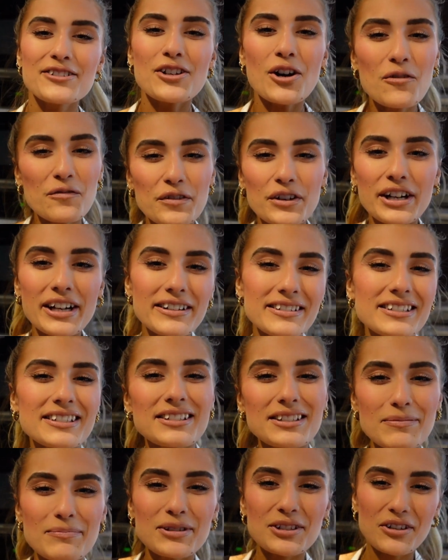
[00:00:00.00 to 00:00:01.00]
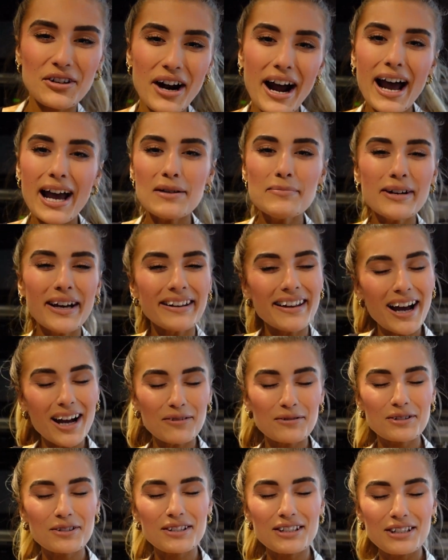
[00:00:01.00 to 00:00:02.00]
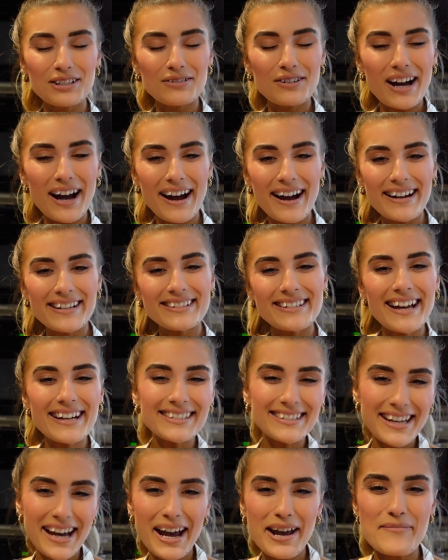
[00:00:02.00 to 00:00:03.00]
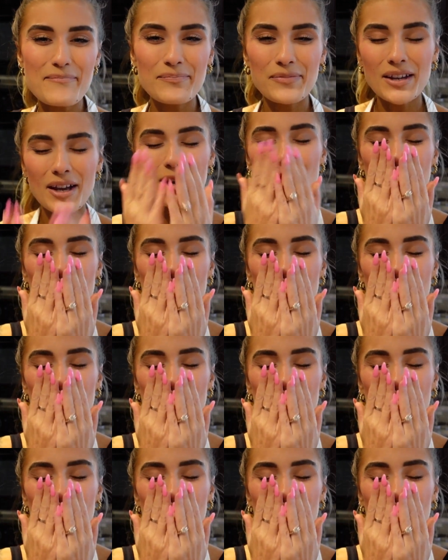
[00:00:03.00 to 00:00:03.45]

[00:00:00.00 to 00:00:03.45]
Don't forget to subscribe, and I will see you guys next time.